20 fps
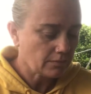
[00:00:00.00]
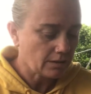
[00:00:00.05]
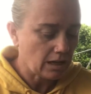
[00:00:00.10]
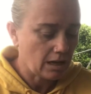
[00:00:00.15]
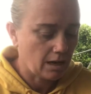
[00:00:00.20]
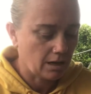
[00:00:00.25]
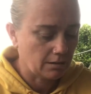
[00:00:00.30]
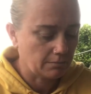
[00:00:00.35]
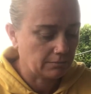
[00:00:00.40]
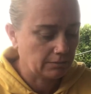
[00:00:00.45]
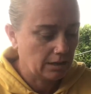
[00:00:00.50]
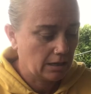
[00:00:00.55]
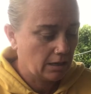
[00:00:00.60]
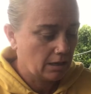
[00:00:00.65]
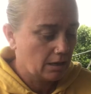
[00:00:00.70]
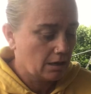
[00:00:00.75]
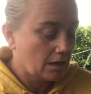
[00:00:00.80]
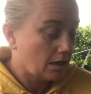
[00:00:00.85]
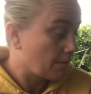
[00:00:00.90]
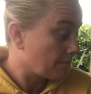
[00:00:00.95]

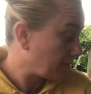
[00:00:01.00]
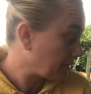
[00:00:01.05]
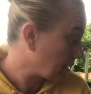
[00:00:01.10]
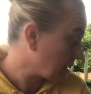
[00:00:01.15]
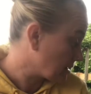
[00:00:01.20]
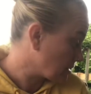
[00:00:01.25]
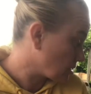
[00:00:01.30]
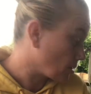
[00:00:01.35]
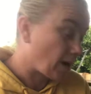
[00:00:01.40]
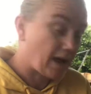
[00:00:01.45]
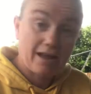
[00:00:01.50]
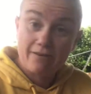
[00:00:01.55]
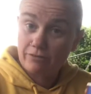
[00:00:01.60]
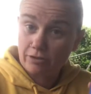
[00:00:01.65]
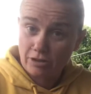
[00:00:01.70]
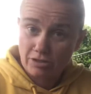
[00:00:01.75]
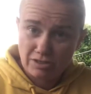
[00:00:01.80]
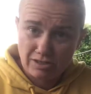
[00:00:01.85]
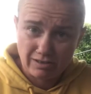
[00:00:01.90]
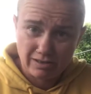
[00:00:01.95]
But yeah, so I have
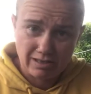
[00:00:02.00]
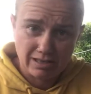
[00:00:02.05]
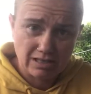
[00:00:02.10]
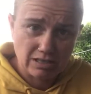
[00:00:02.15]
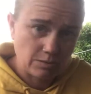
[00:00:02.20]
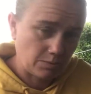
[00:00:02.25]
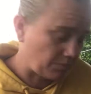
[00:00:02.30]
lots of these